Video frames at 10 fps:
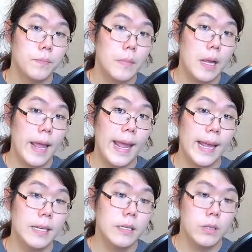
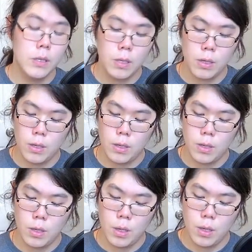And
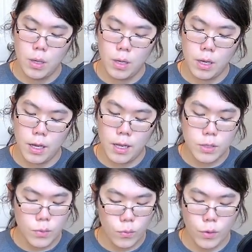
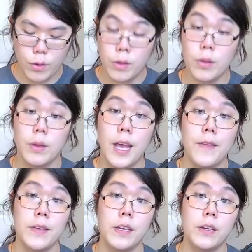it's worth
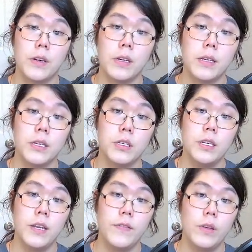having in your collection
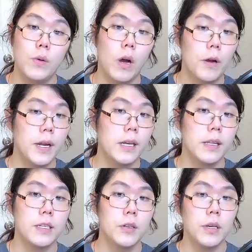if you are a
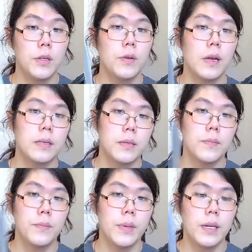collector and you got
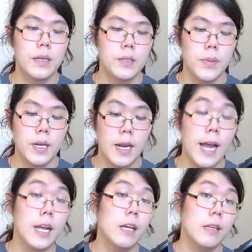some money to spend. And
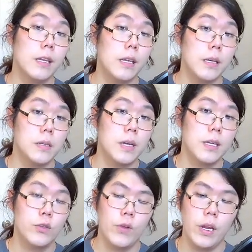I got lucky because I
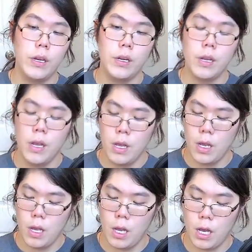traded
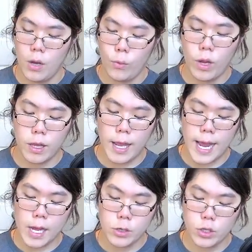with
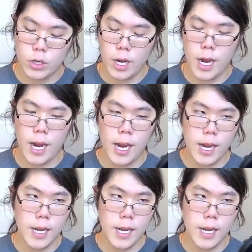cash an